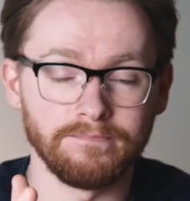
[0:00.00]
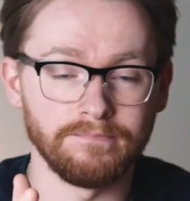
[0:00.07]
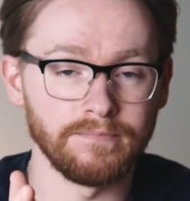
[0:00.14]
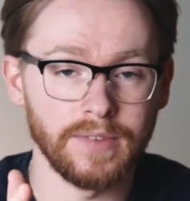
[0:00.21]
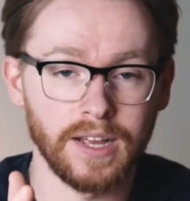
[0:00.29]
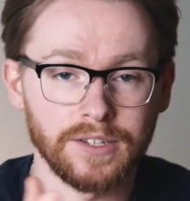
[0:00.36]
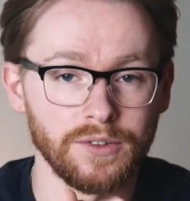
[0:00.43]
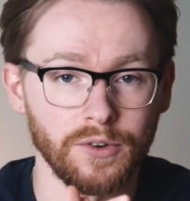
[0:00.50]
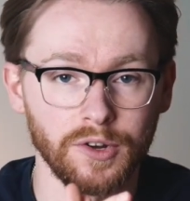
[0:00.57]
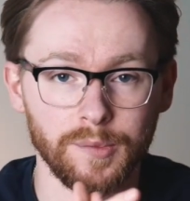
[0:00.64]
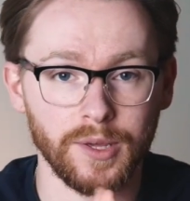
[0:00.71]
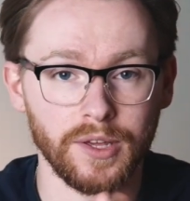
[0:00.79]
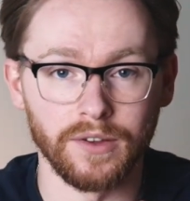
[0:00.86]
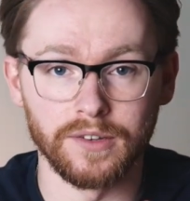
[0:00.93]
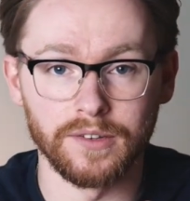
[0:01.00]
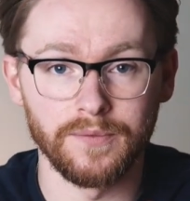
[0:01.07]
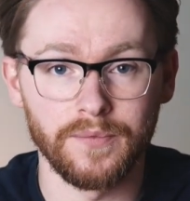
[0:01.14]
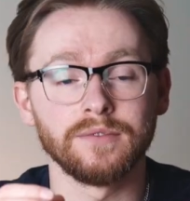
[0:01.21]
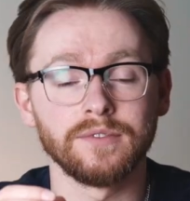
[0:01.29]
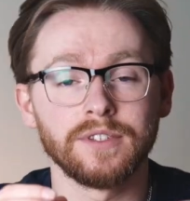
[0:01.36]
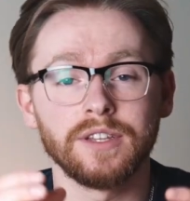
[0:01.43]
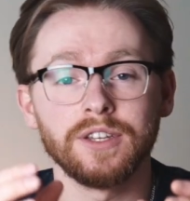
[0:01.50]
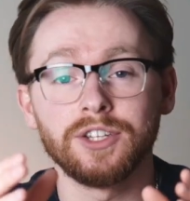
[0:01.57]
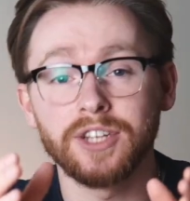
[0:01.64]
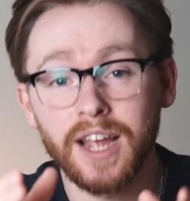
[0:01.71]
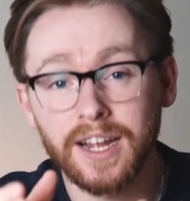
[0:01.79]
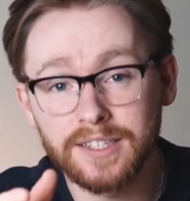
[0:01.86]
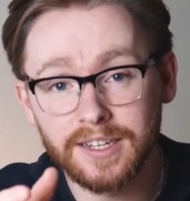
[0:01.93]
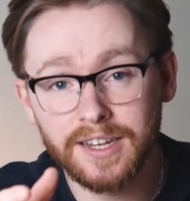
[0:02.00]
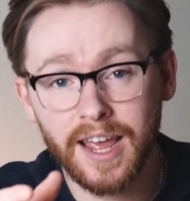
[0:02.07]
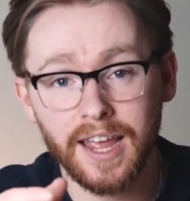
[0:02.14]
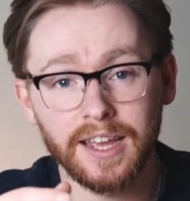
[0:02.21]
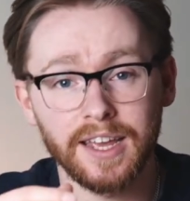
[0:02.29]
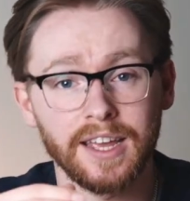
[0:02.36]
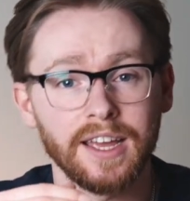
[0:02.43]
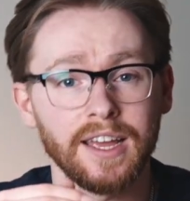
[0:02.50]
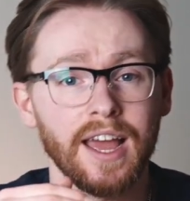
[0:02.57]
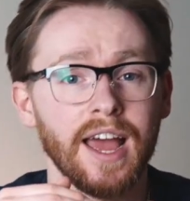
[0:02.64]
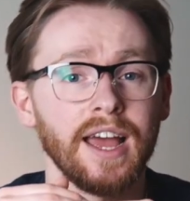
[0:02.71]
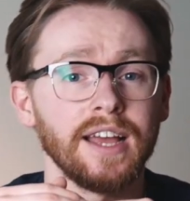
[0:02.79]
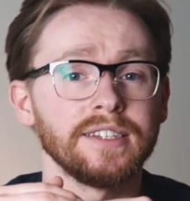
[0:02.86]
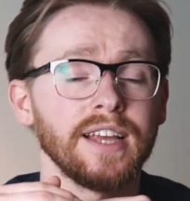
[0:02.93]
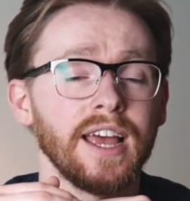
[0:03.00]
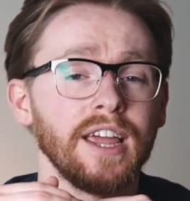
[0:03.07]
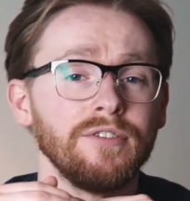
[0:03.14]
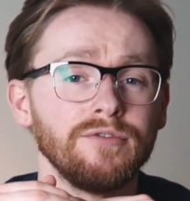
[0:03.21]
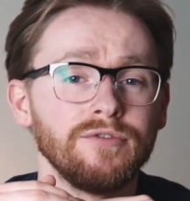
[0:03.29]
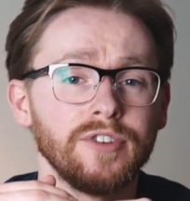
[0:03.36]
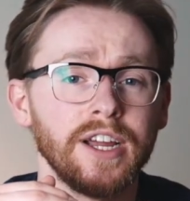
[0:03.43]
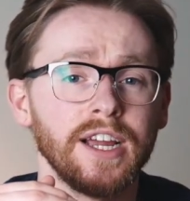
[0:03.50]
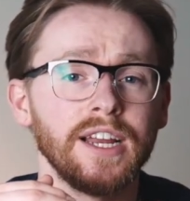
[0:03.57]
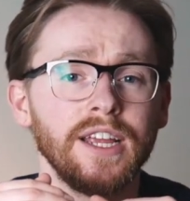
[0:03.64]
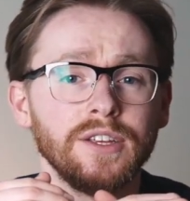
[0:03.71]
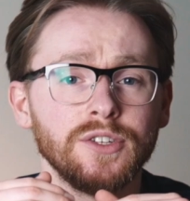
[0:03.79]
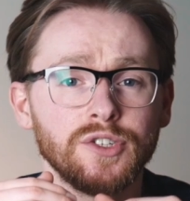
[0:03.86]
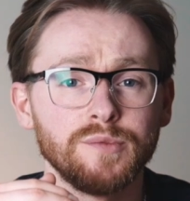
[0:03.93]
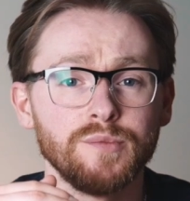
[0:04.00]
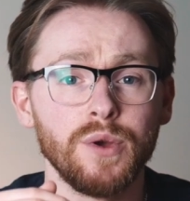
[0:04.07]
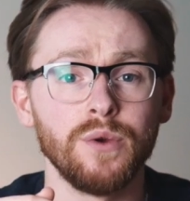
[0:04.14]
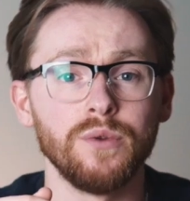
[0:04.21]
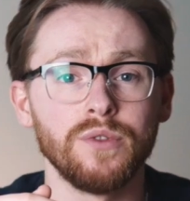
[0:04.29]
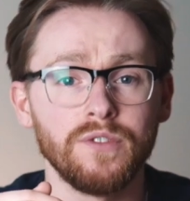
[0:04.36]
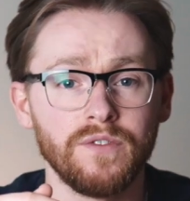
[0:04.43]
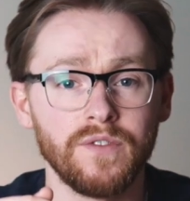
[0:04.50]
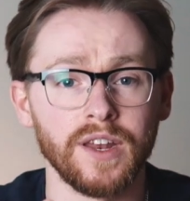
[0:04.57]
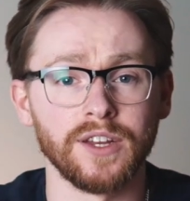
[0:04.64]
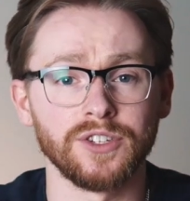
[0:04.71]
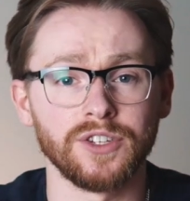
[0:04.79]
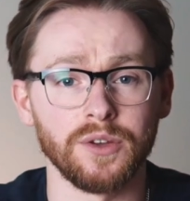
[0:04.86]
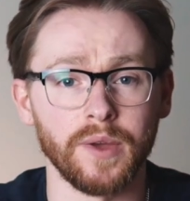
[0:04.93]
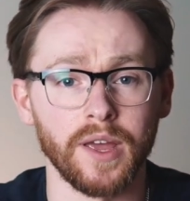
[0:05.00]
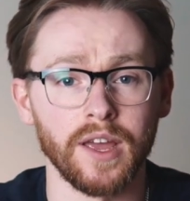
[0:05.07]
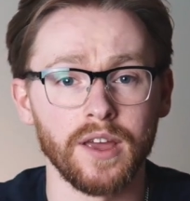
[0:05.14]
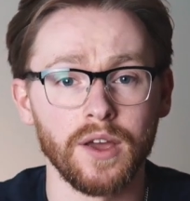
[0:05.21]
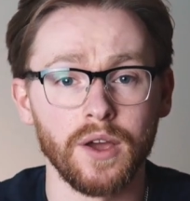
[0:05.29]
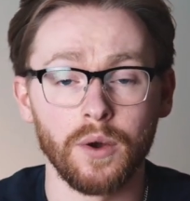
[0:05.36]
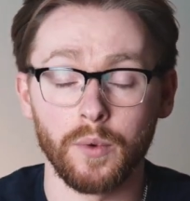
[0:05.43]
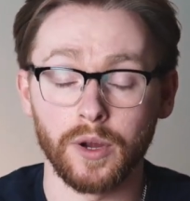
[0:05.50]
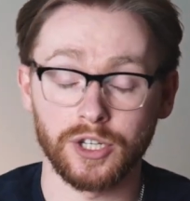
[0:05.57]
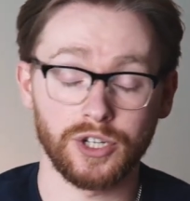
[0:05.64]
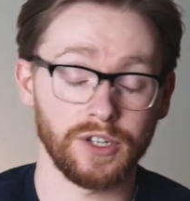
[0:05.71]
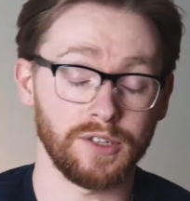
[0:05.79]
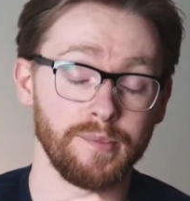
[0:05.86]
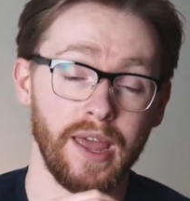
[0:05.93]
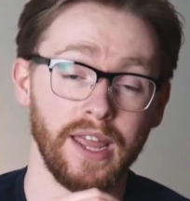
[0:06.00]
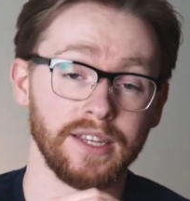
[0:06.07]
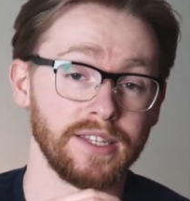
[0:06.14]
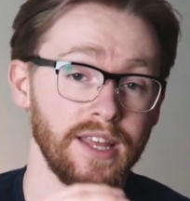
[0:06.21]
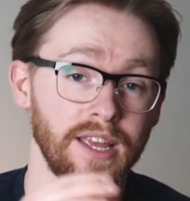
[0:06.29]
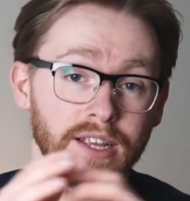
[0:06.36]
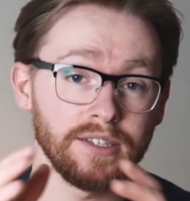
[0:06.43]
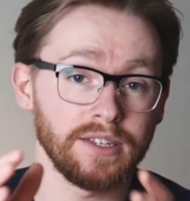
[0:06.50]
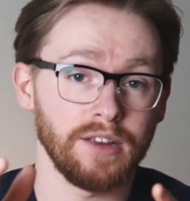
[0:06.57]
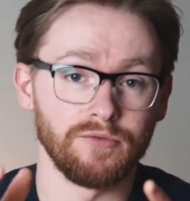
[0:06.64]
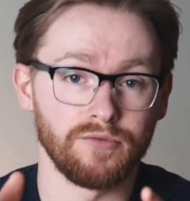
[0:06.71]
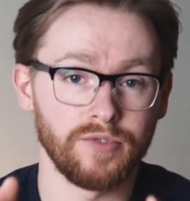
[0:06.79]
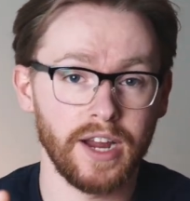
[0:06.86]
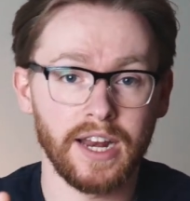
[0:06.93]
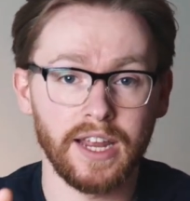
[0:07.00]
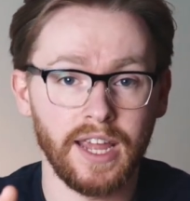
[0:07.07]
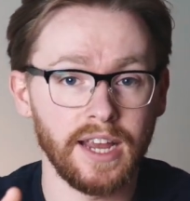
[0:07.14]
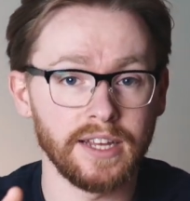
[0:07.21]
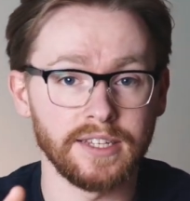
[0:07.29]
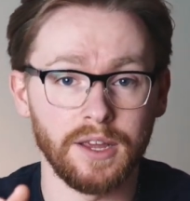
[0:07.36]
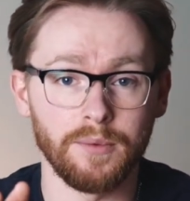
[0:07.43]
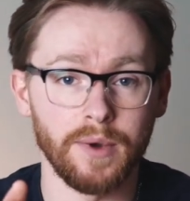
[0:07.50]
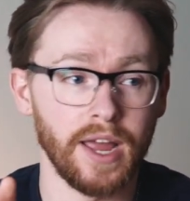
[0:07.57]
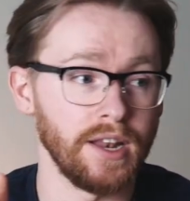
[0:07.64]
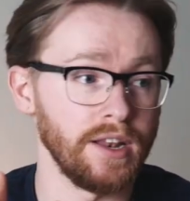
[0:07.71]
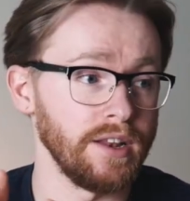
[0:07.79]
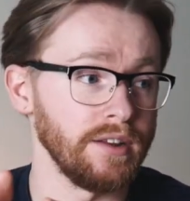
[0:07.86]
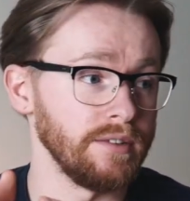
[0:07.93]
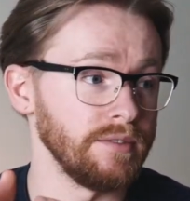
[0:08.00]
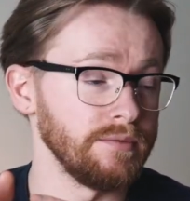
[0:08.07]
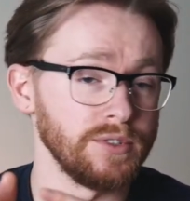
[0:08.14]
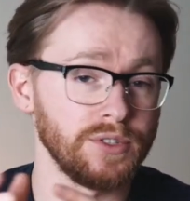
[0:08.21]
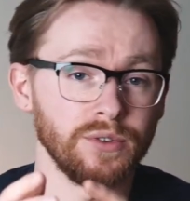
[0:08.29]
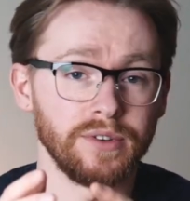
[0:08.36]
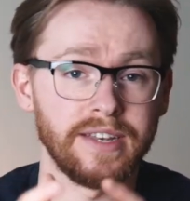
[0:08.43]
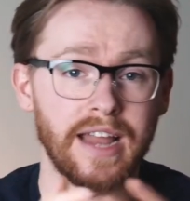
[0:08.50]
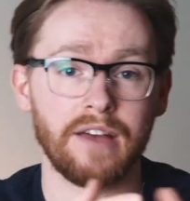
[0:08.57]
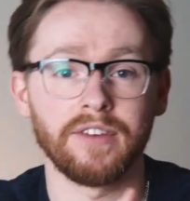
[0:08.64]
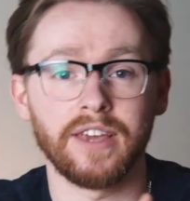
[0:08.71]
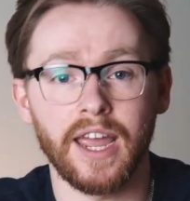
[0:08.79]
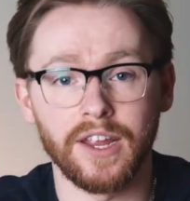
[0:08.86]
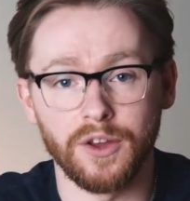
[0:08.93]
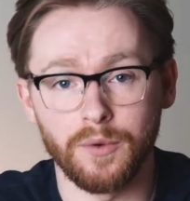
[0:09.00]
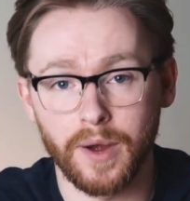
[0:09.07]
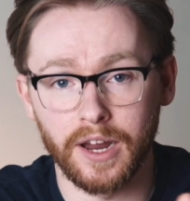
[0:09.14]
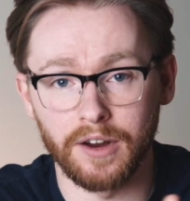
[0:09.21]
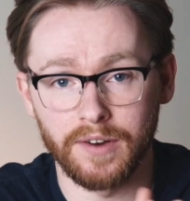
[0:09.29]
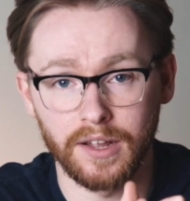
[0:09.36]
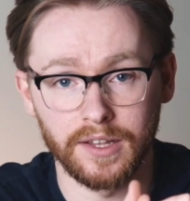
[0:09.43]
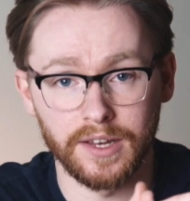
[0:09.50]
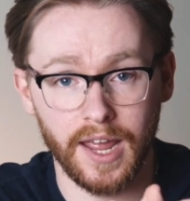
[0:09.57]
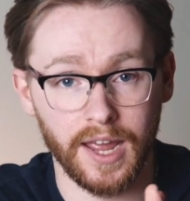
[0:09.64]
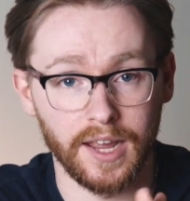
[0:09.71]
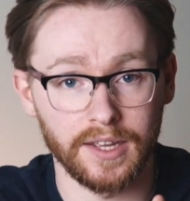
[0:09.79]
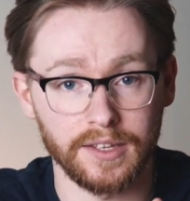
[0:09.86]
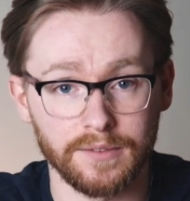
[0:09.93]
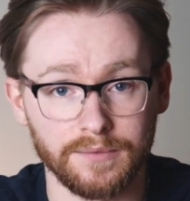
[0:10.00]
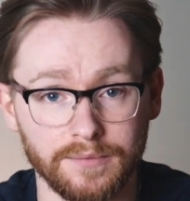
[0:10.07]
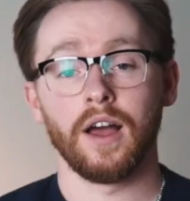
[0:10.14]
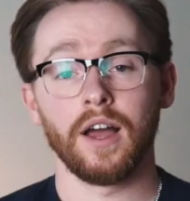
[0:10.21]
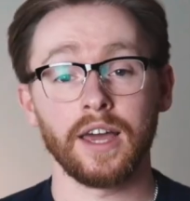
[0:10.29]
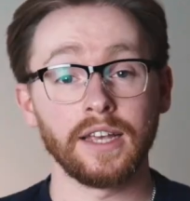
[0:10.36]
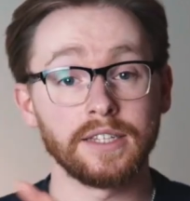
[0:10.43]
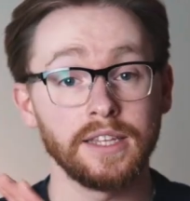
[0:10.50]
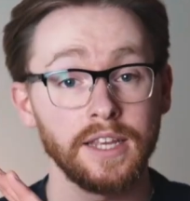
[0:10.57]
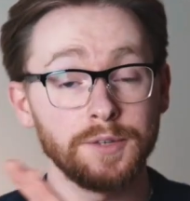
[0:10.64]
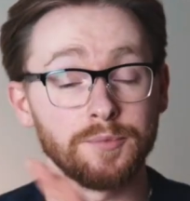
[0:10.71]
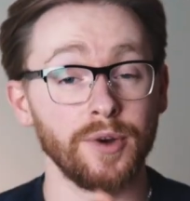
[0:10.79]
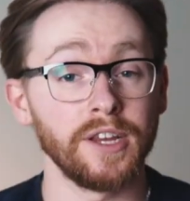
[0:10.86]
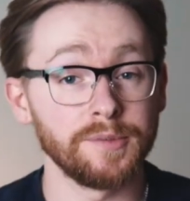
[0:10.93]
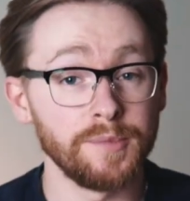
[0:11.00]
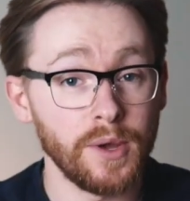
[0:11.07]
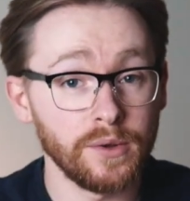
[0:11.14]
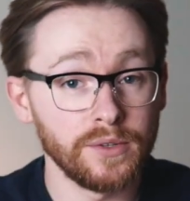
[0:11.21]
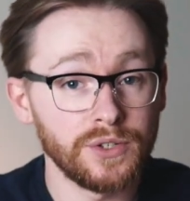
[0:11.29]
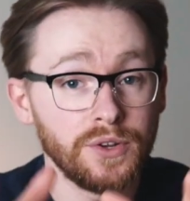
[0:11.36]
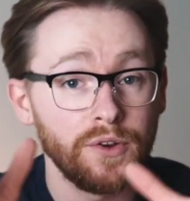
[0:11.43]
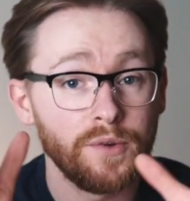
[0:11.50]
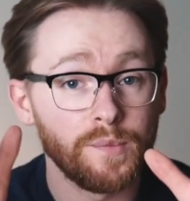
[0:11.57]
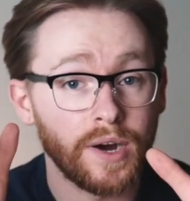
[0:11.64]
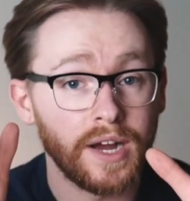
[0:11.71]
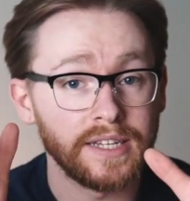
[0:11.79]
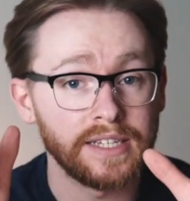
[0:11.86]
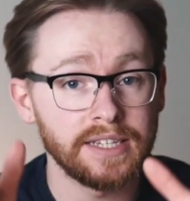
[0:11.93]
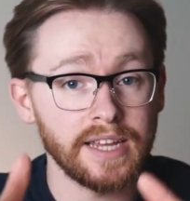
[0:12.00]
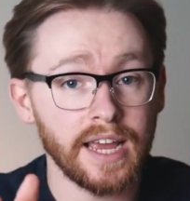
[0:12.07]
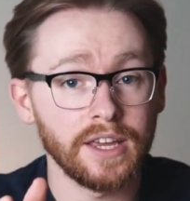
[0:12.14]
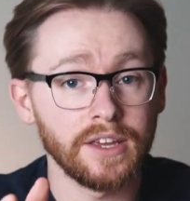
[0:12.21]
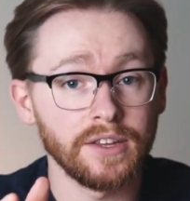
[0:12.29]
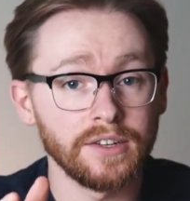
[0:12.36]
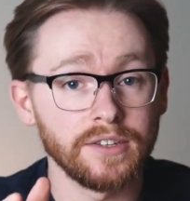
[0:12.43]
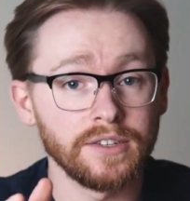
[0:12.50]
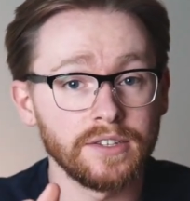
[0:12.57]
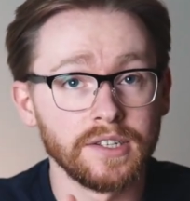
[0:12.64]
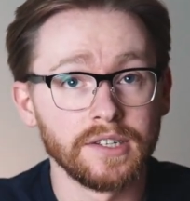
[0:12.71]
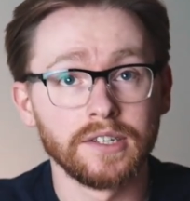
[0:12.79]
that's not gonna be good. So the Schecter neck has a really smooth finish to it, which just makes things really easy when sort of navigating your way around the neck. Okay, so this brings me on to my second